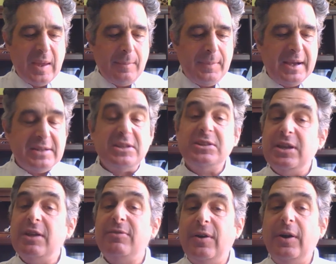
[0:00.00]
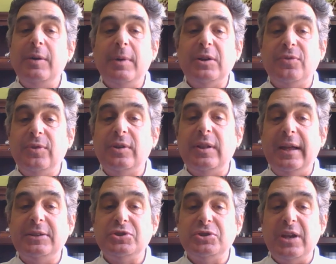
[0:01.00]
because it did very much feel
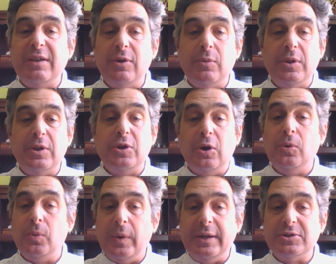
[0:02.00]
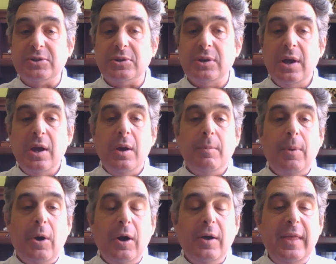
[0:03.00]
like shaving with a dull razor.
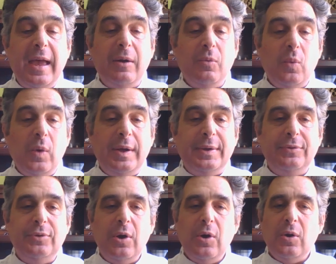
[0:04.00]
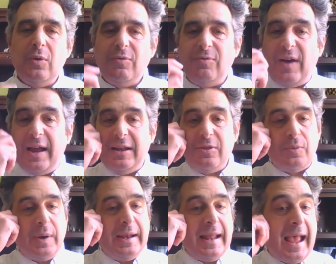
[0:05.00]
Part of that was finding the
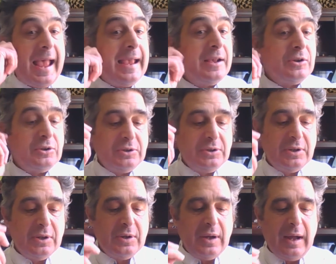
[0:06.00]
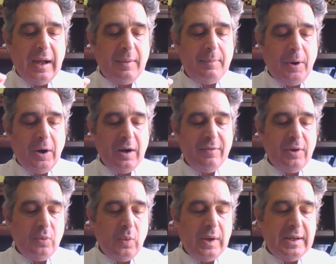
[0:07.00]
right angle. Part of
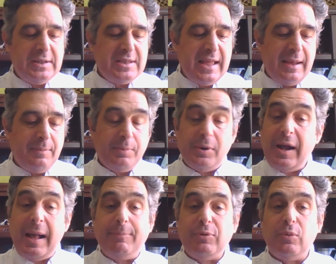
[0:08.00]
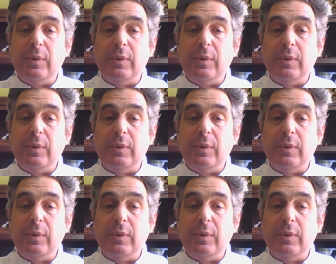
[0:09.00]
it was that perhaps the